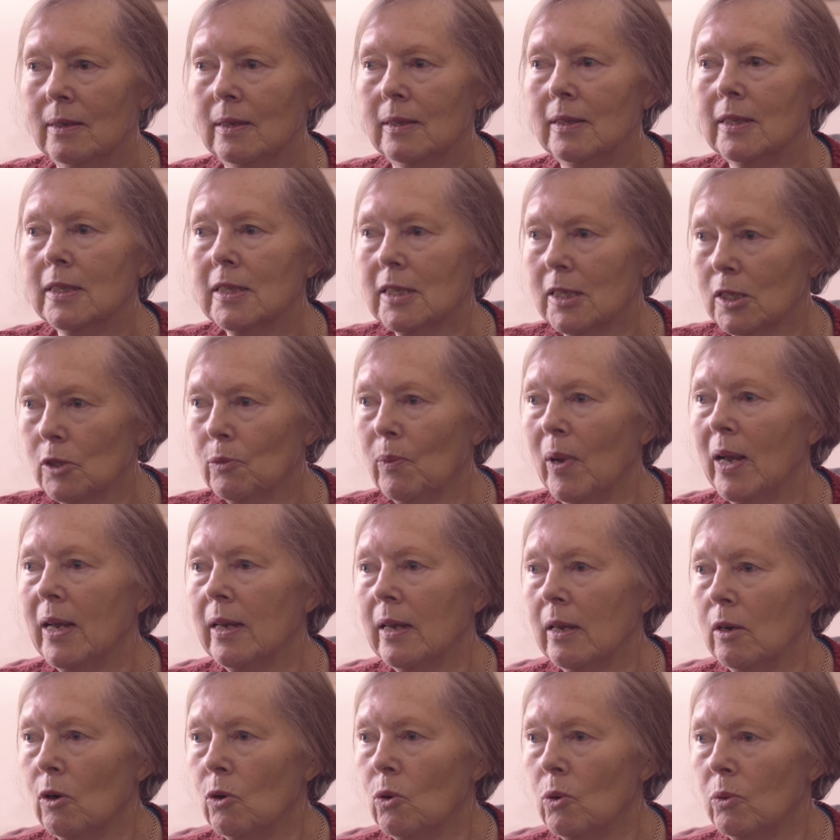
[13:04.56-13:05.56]
This is
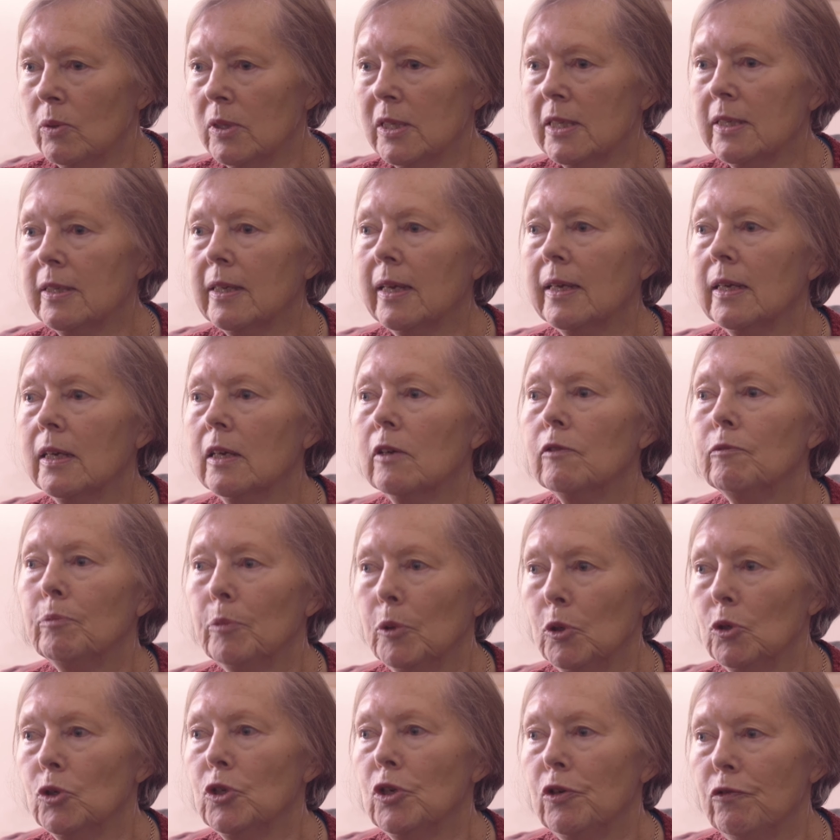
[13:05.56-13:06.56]
why I always think of
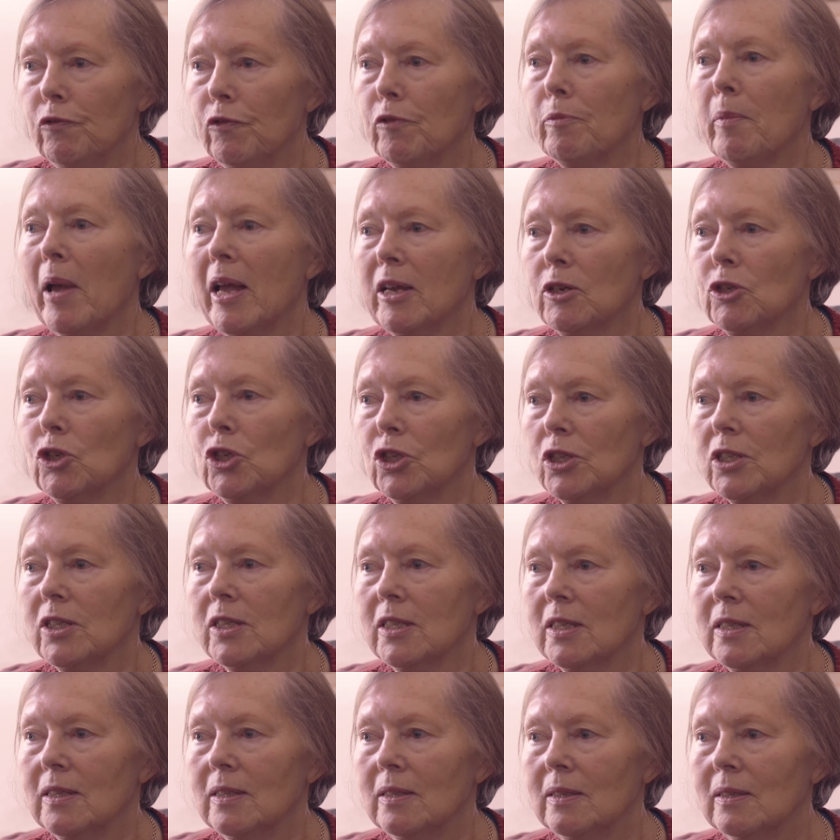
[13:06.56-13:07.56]
beauty from
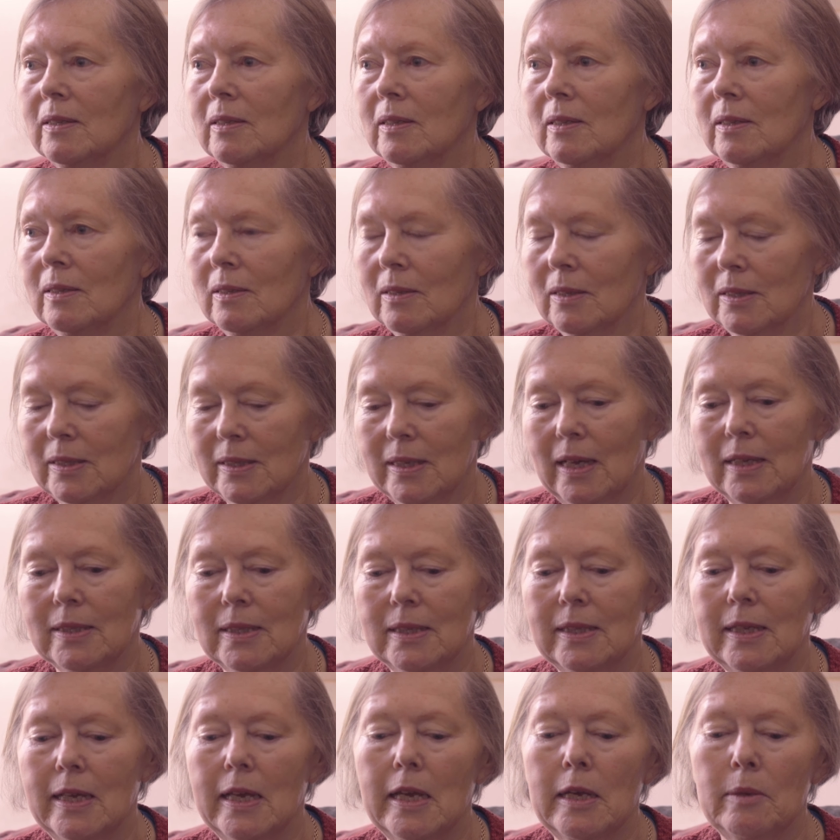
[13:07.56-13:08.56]
ashes, because
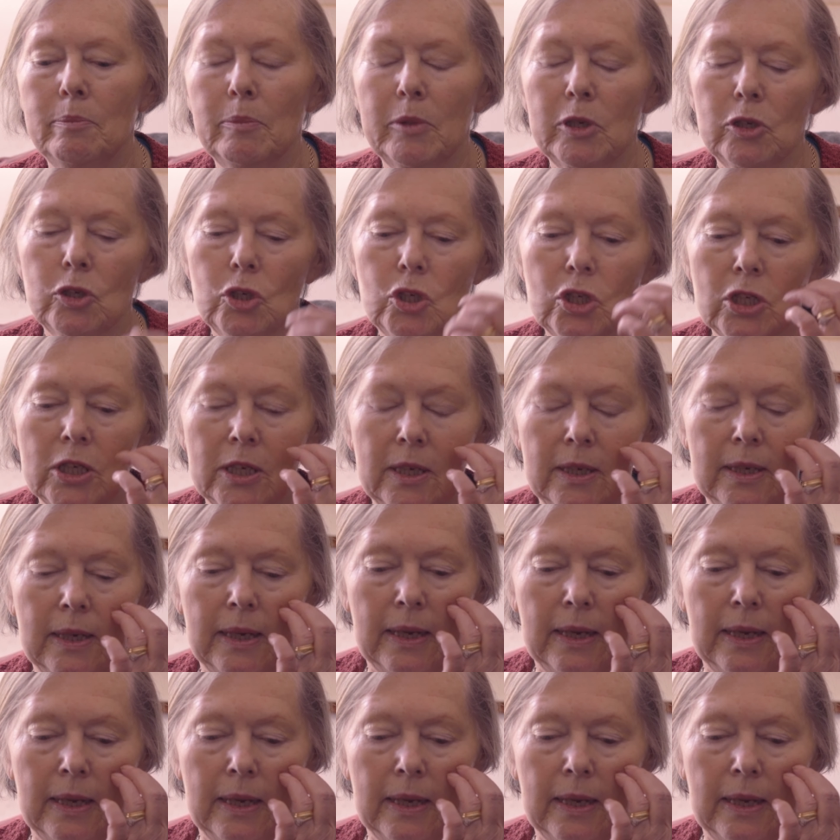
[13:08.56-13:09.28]
that's the image.